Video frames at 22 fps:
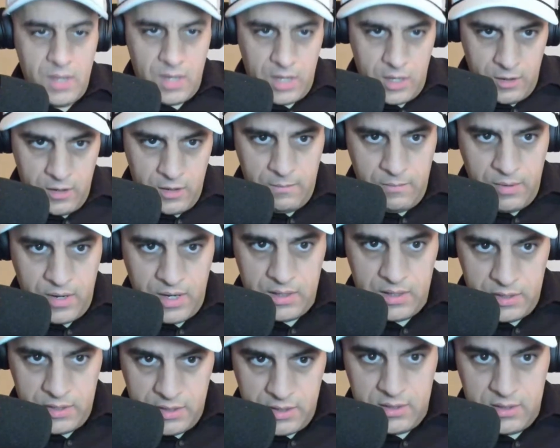
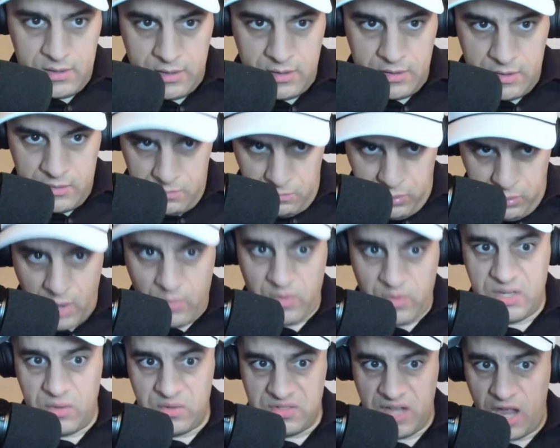But
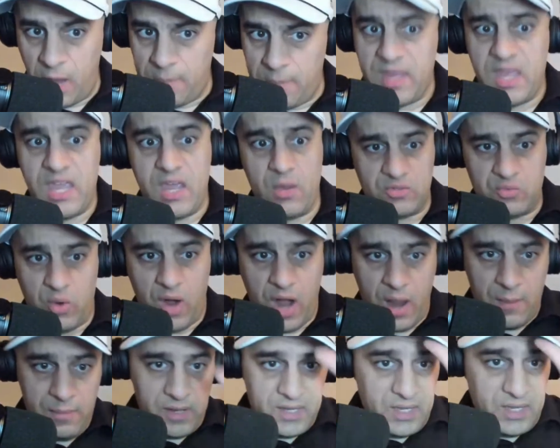promise he was up. He was
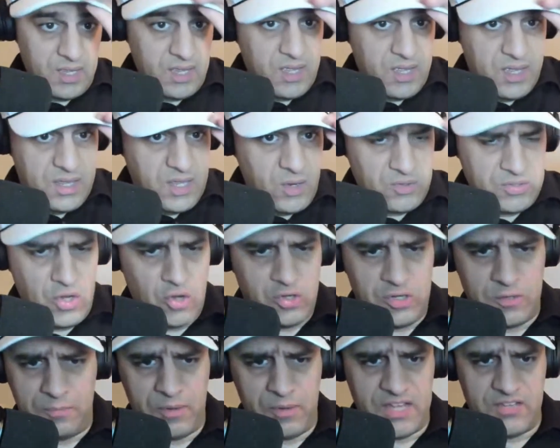wobbly. There was
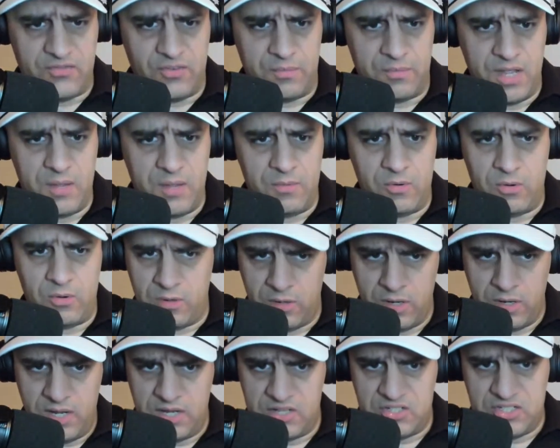no complaints from him
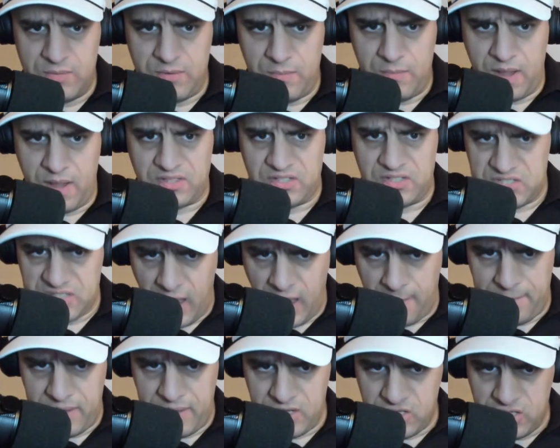or his team about the
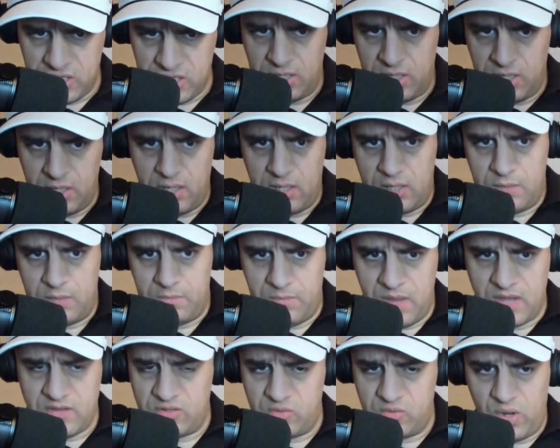stoppage.
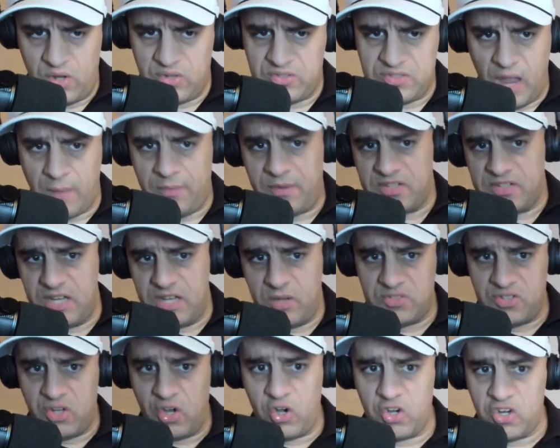Basically, well stopped because
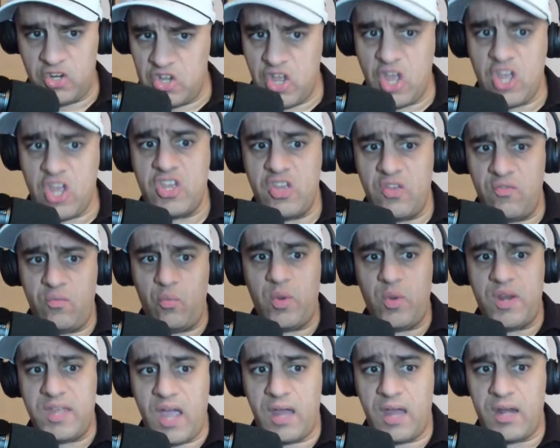he was hurt.
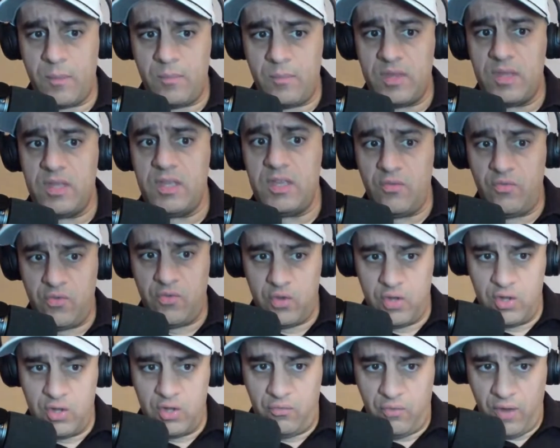When he got up,
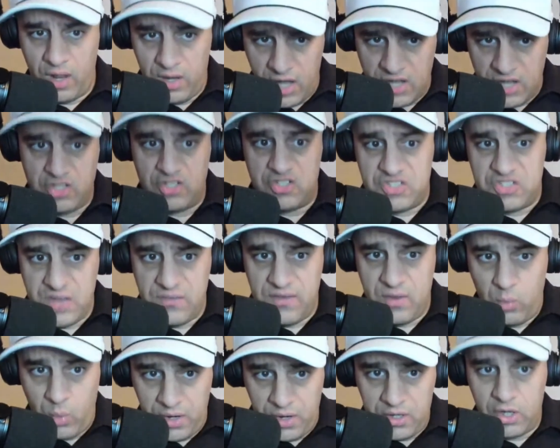if unless you're
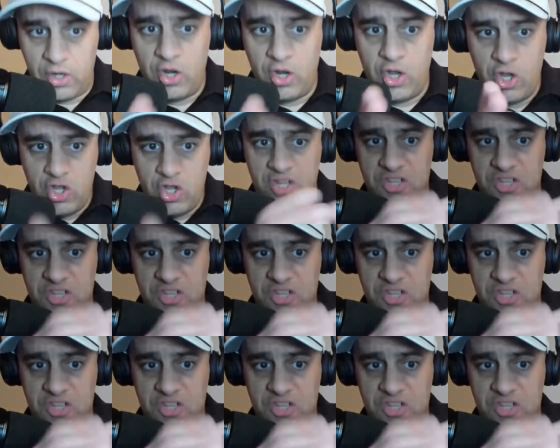Stevie Wonder,